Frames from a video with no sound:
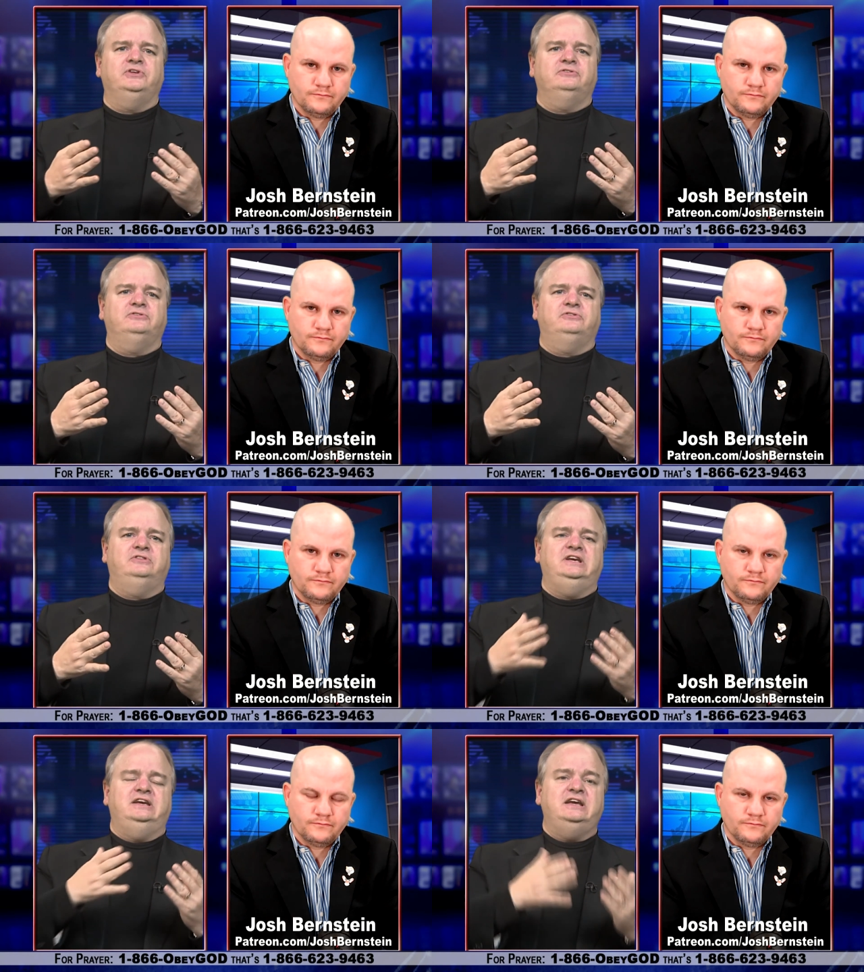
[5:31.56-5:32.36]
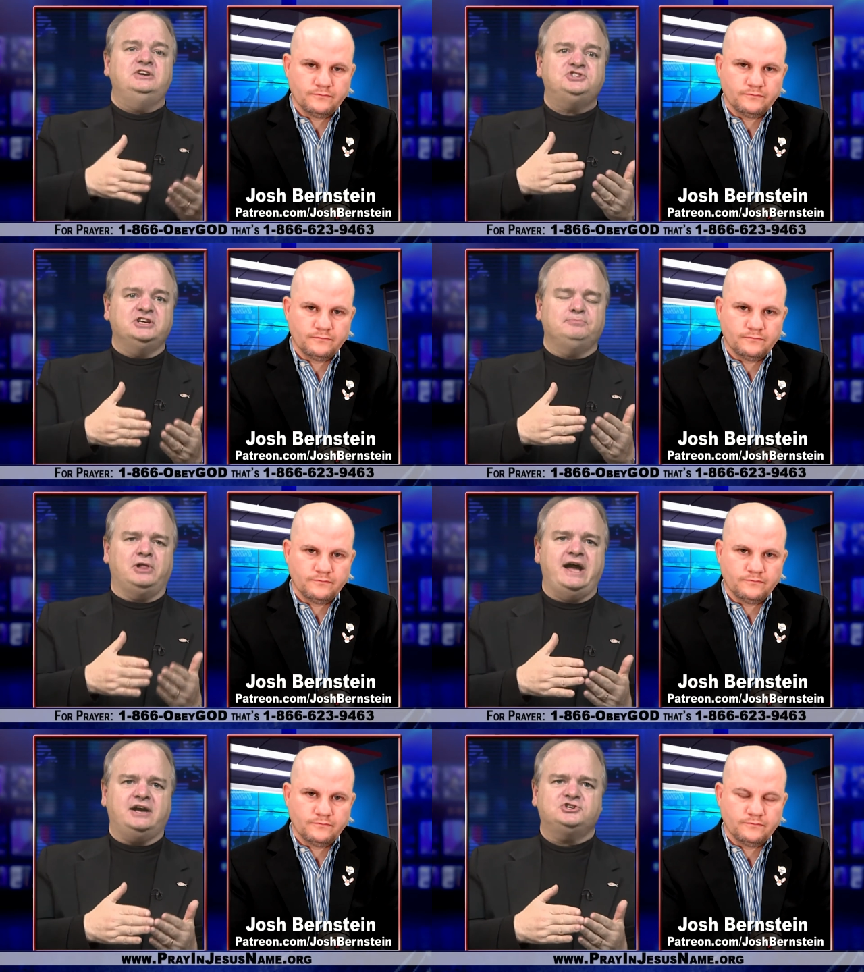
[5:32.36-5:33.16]
Speaker 1: the, the innocent
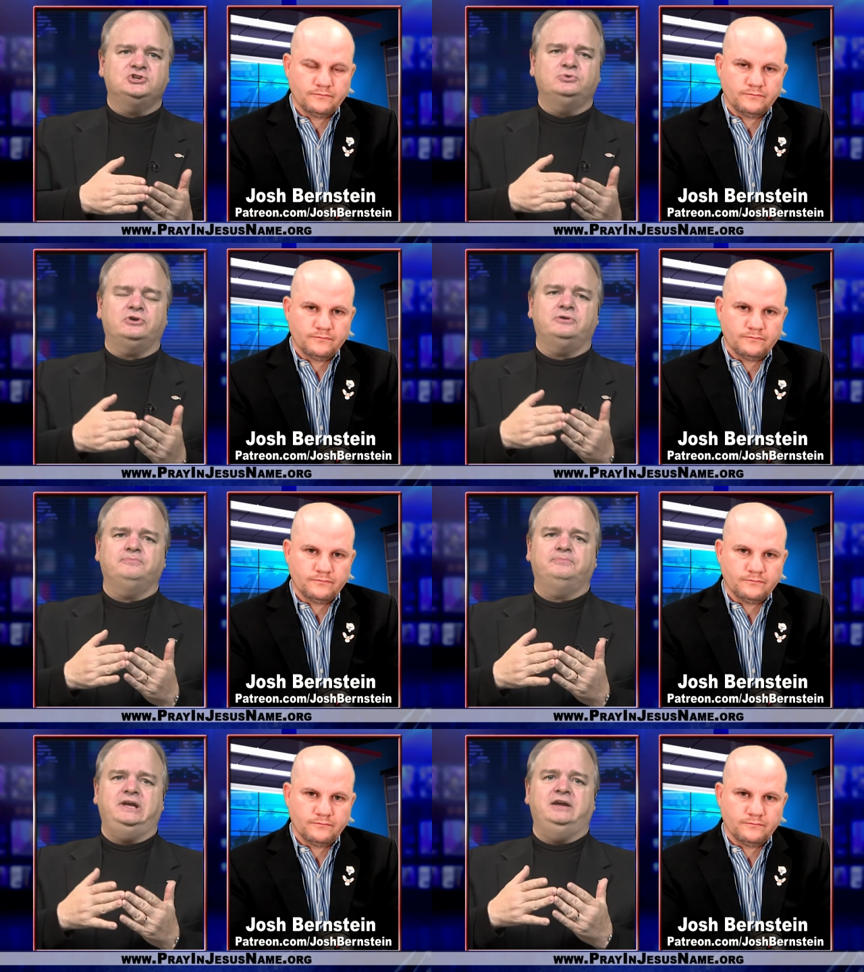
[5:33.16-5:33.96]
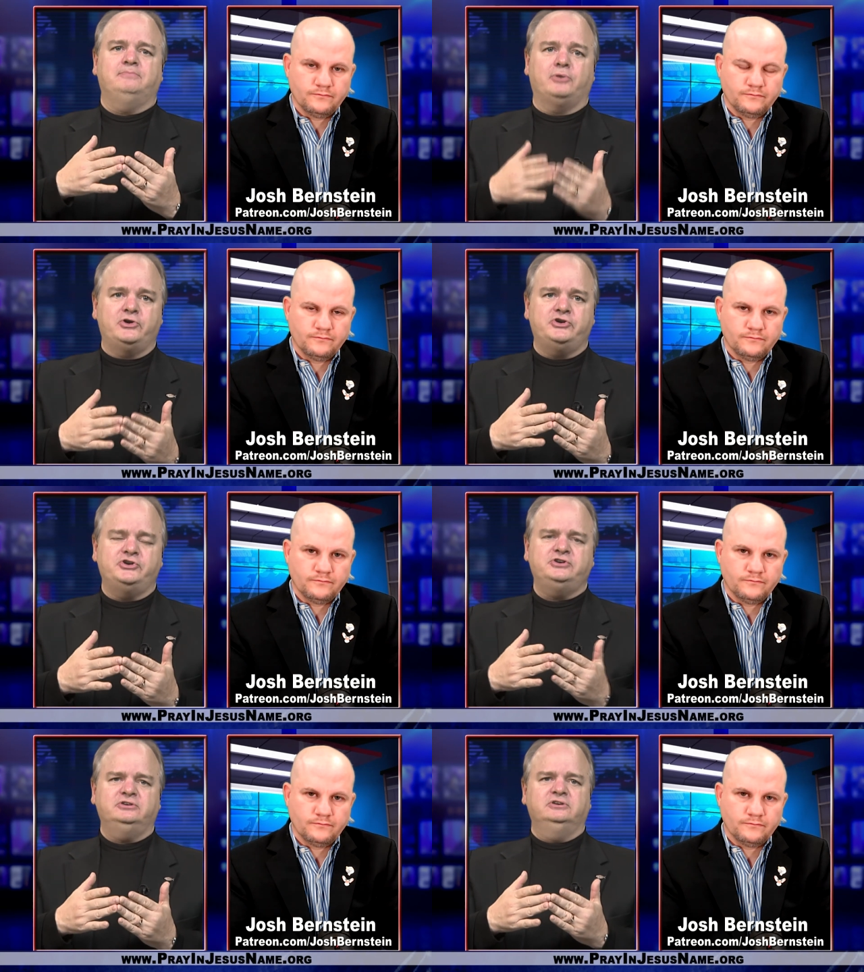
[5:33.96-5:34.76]
blacks who were being
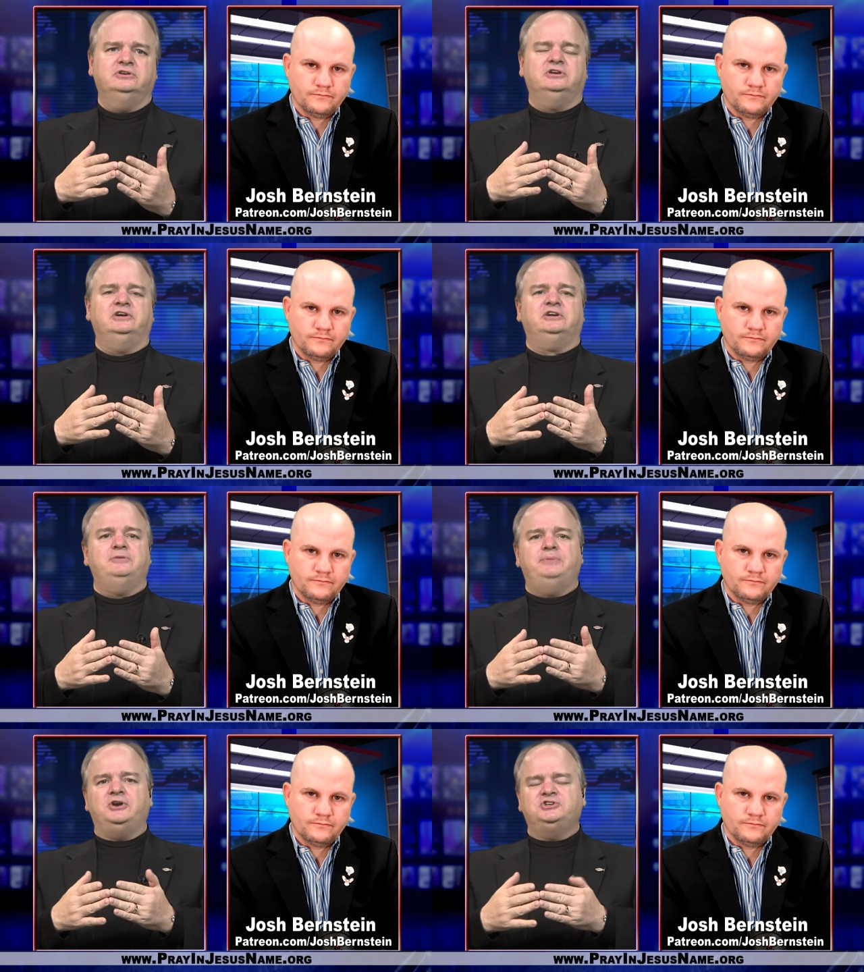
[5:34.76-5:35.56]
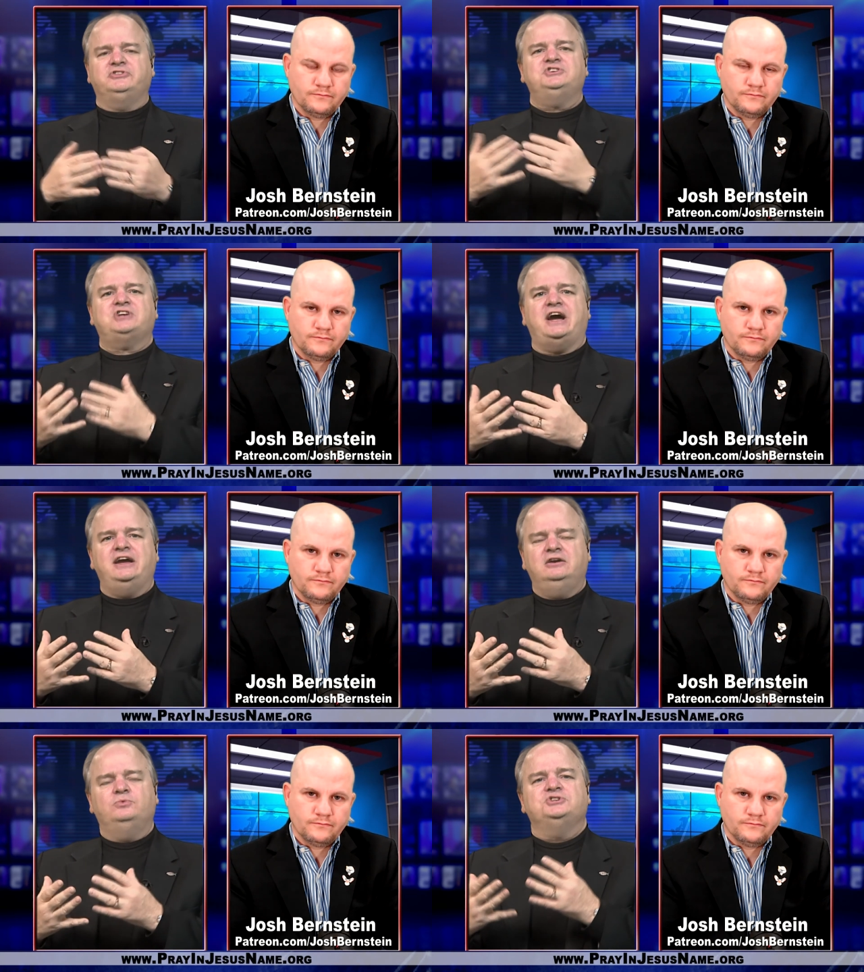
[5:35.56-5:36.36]
murdered? Uh, compared to this
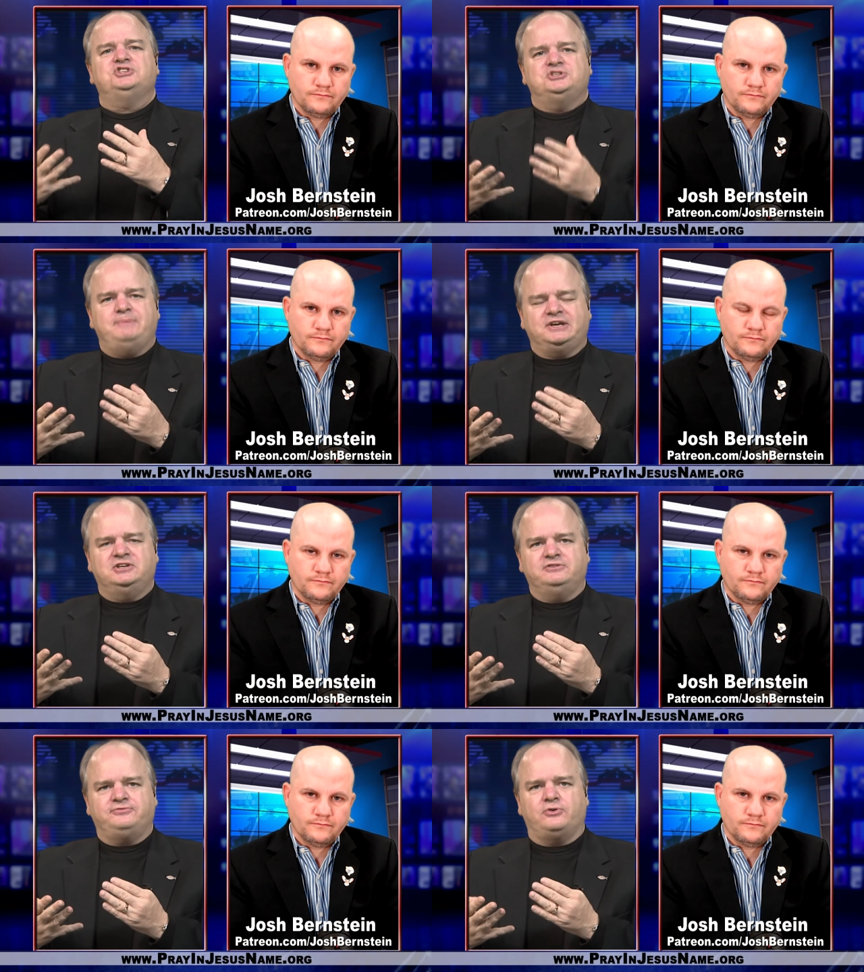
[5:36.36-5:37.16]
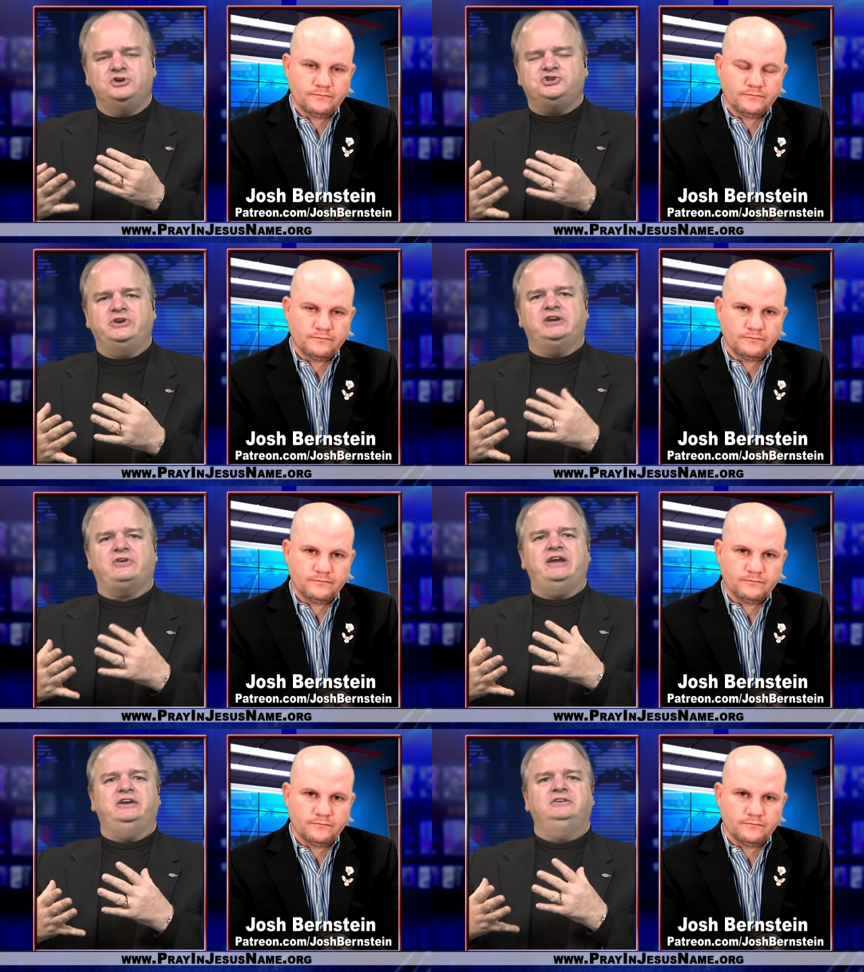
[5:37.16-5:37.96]
guy who was suspected of forgery.
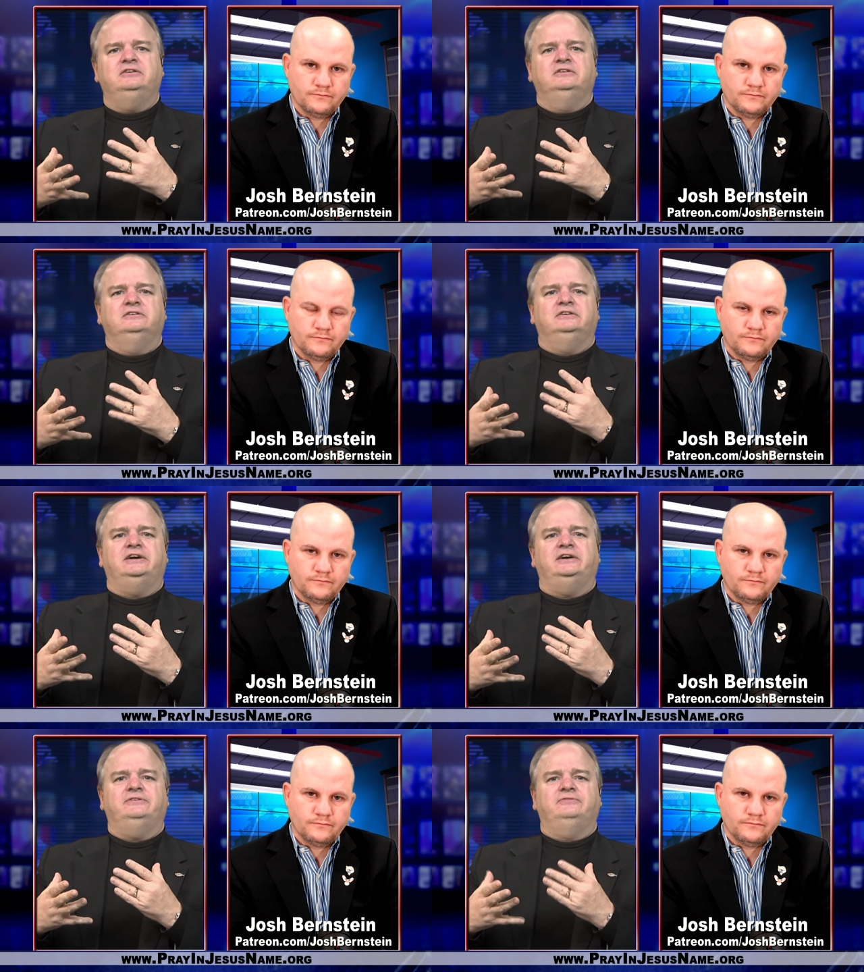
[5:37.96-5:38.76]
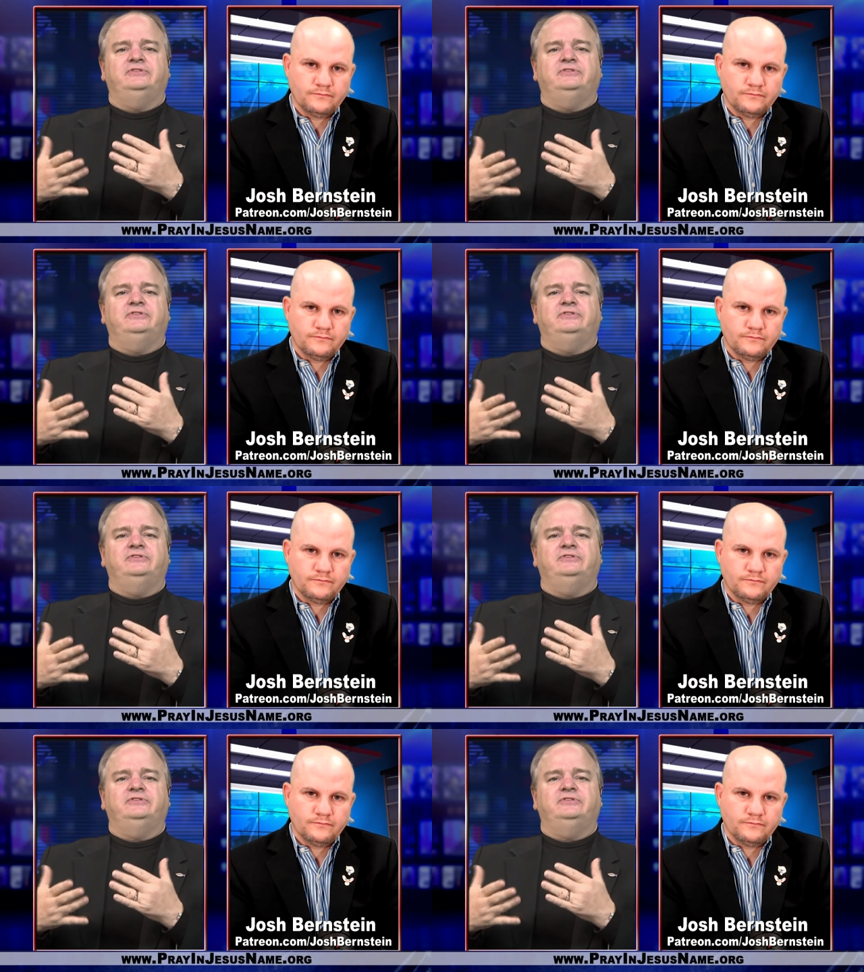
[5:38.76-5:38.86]
Granted, uh,